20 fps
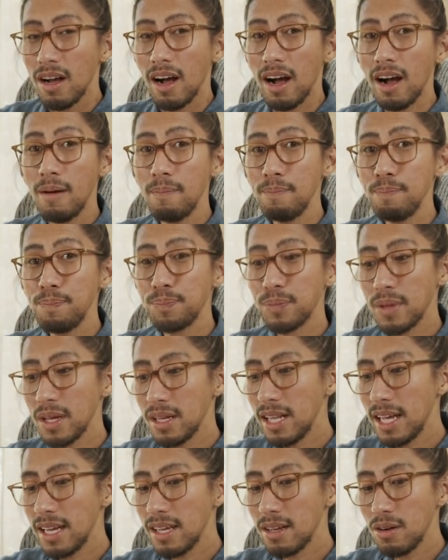
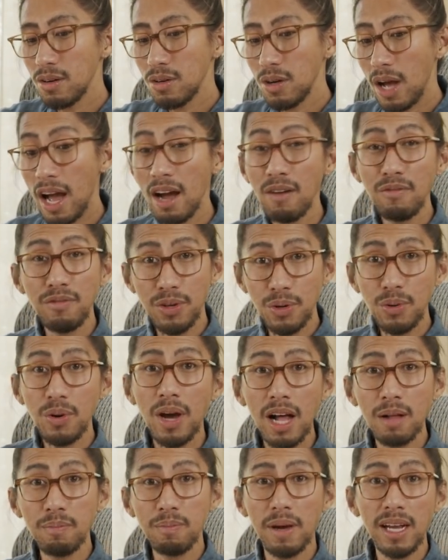like, have you
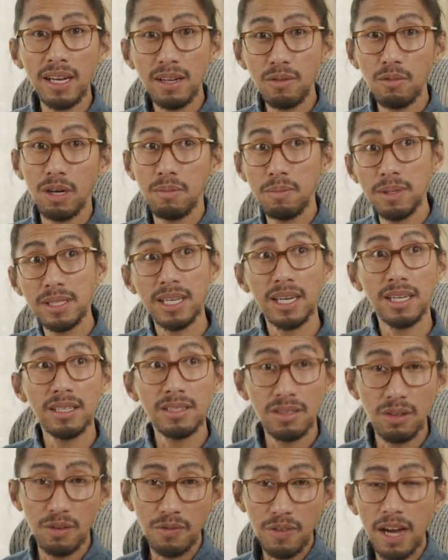helped anyone
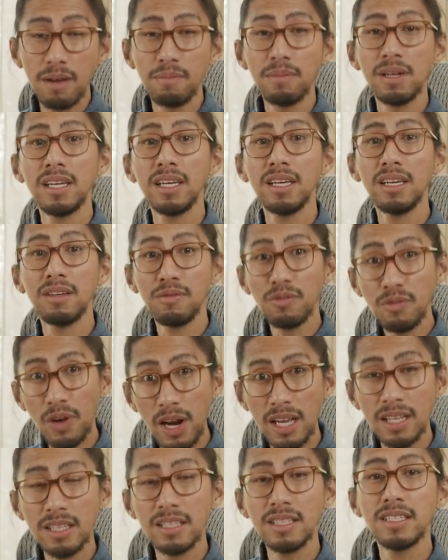besides your family,
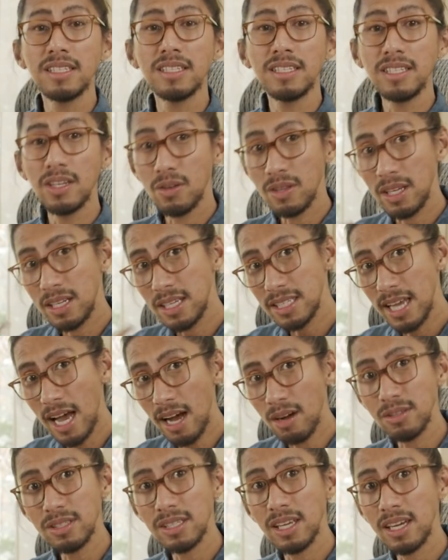friends, you know, that is
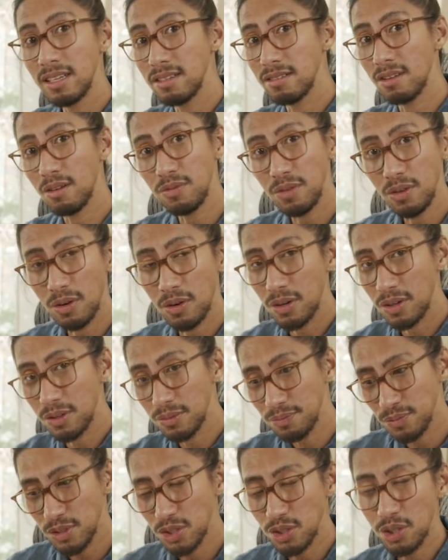outside of
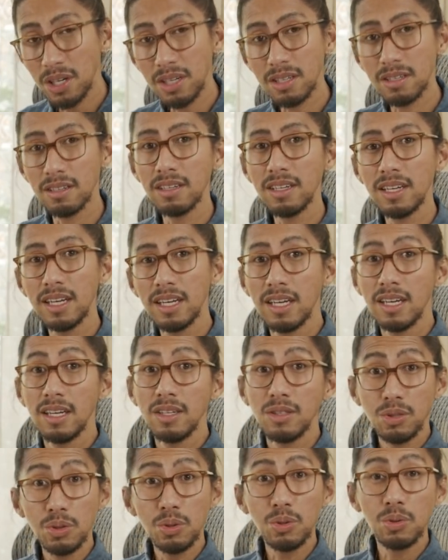your circle
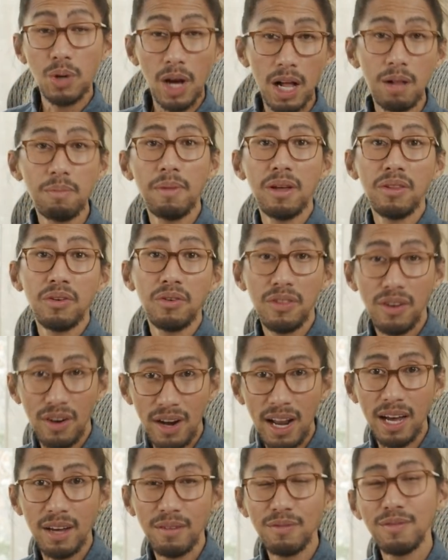to help better
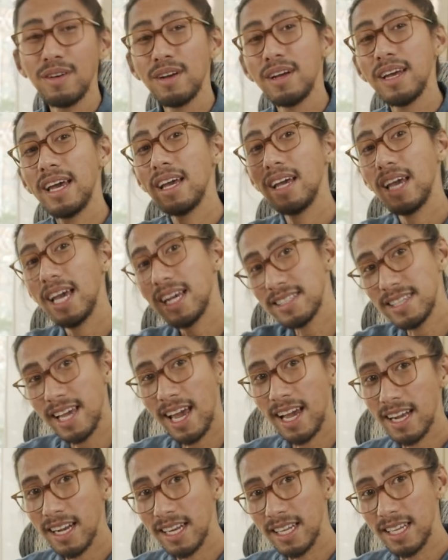their life?
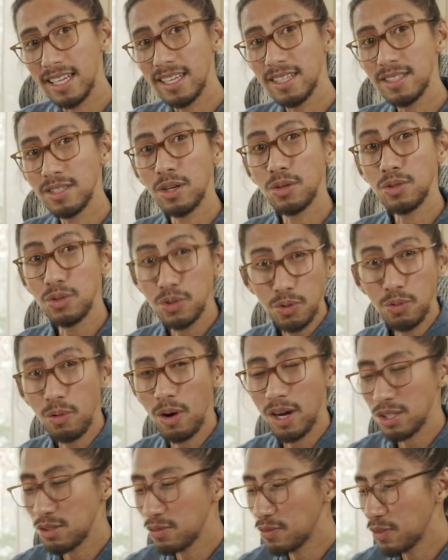Exactly. So do
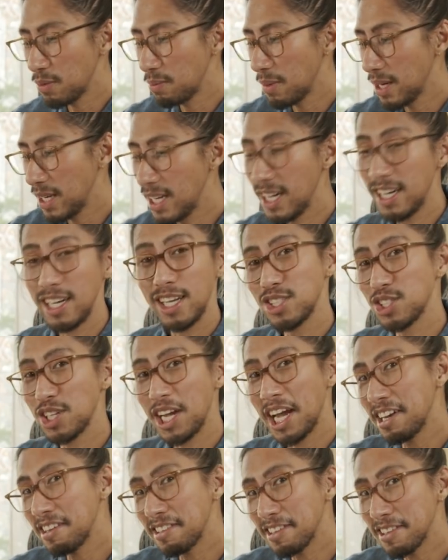watch for my Ganesh
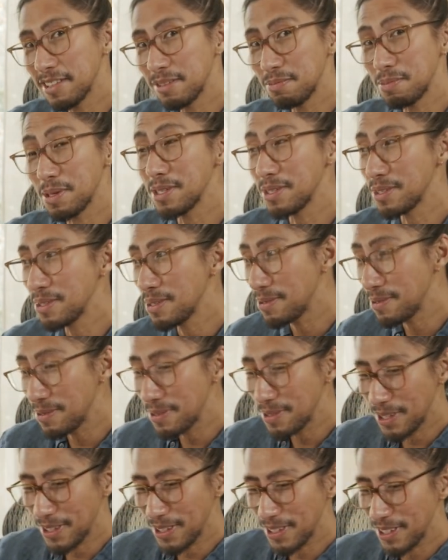candles pretty
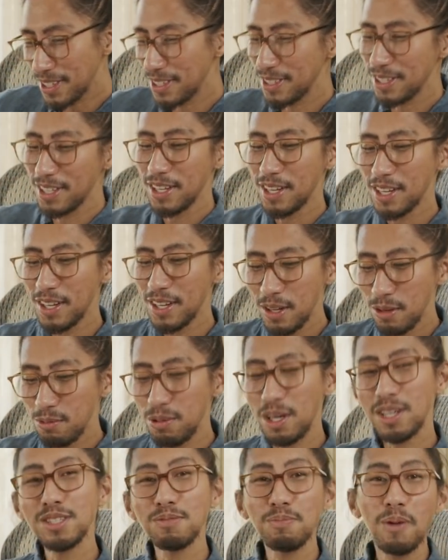soon. Okay.
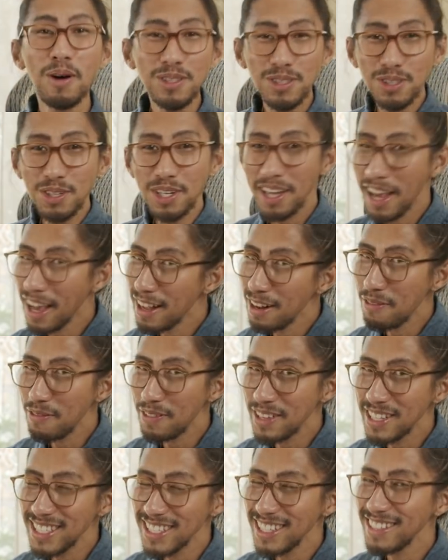We are sponsoring
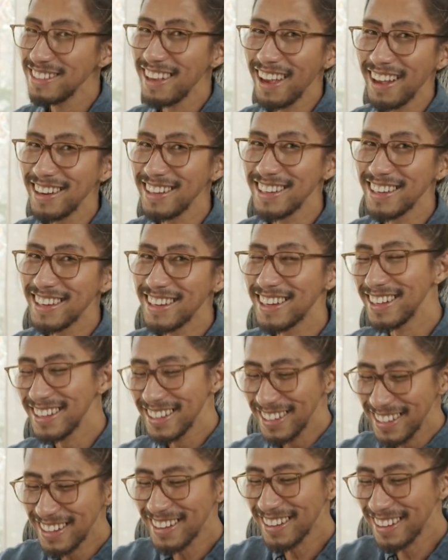elephants in
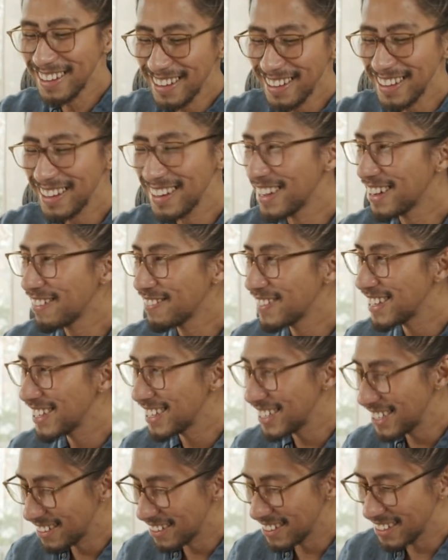Kenya. I love
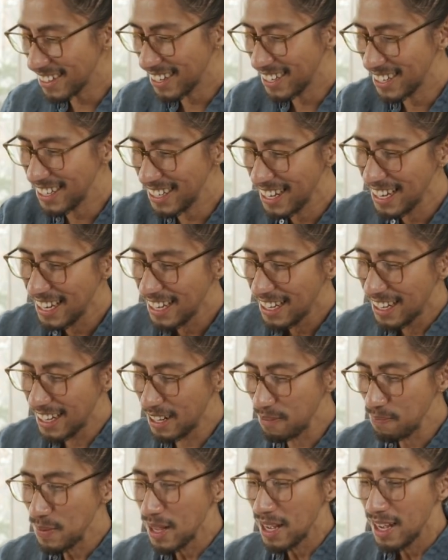it. Okay.
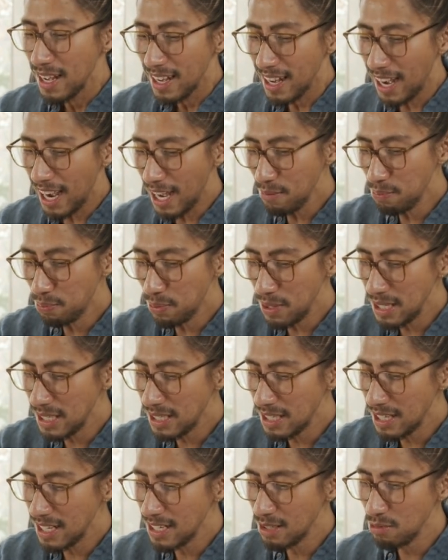High
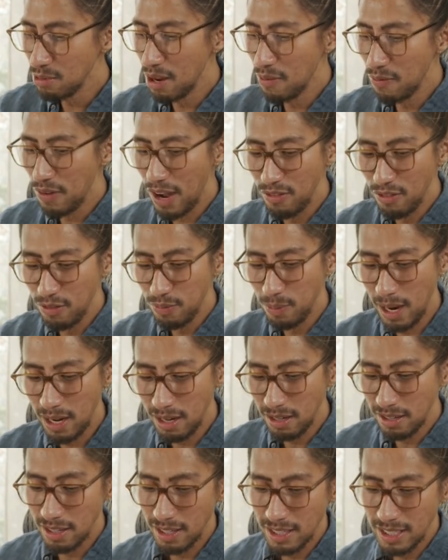Priestess with the 5 of
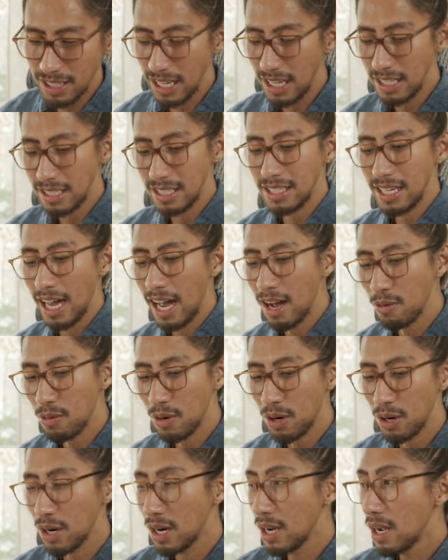Pentacles and the
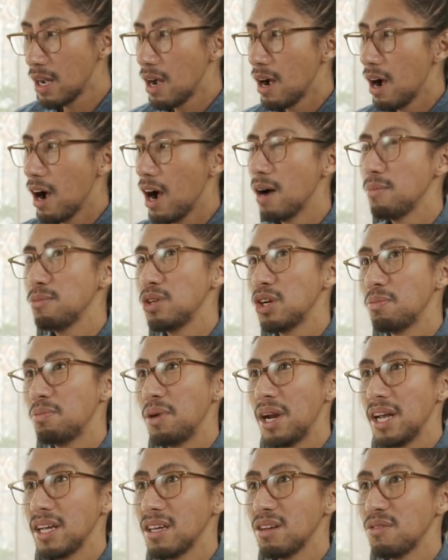Tower. You're
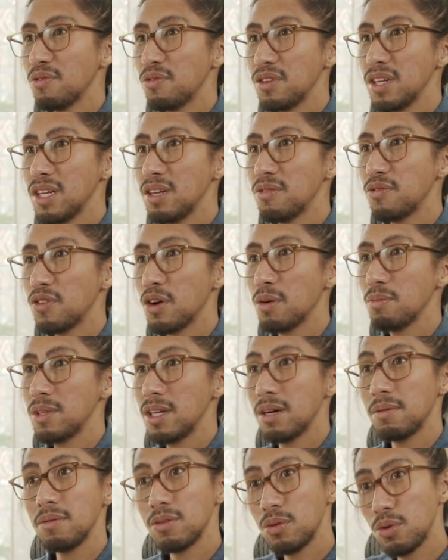breaking free from
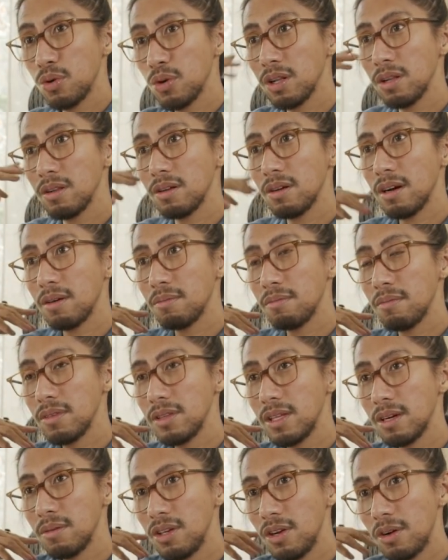the whole,
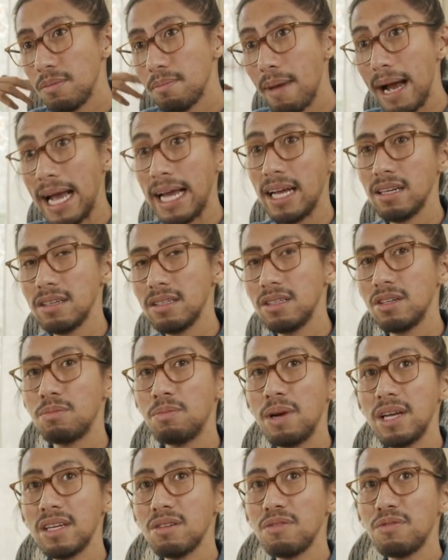your mind. You're
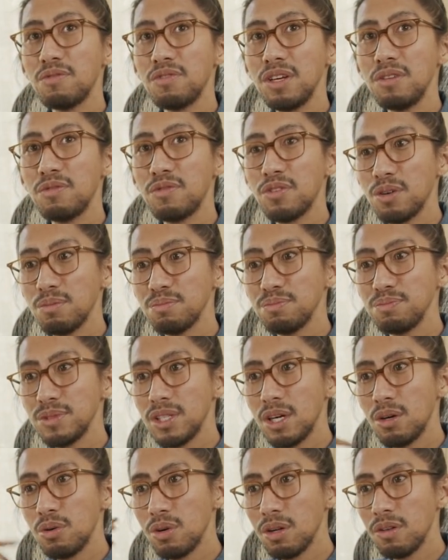breaking free from
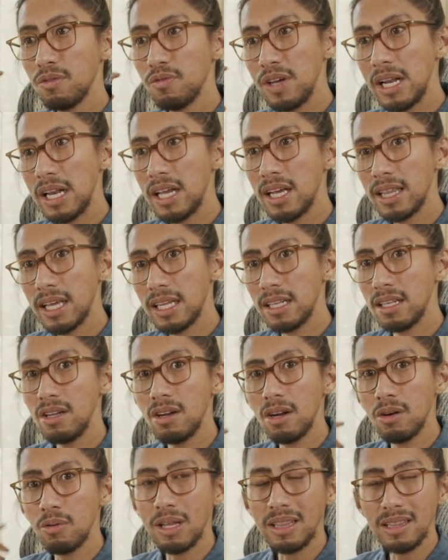the whole feeling that,
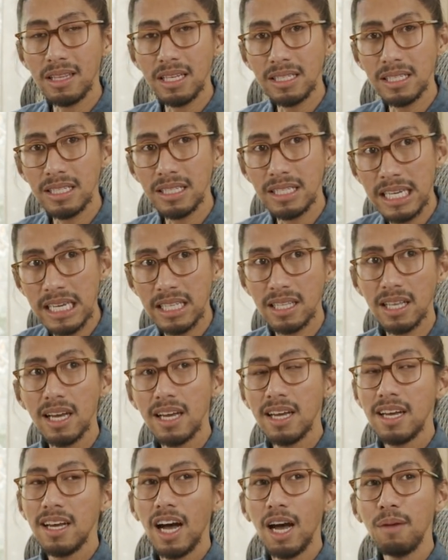you know what, this is it.
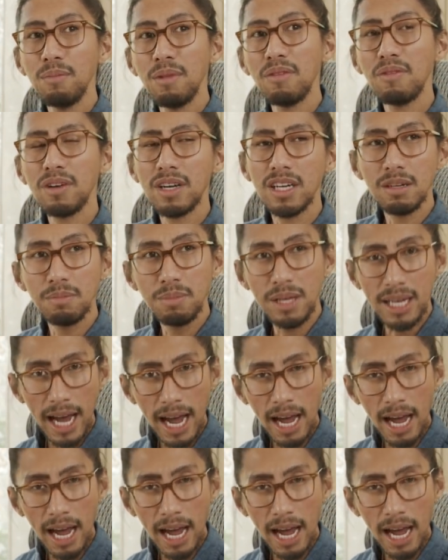I'm never going to be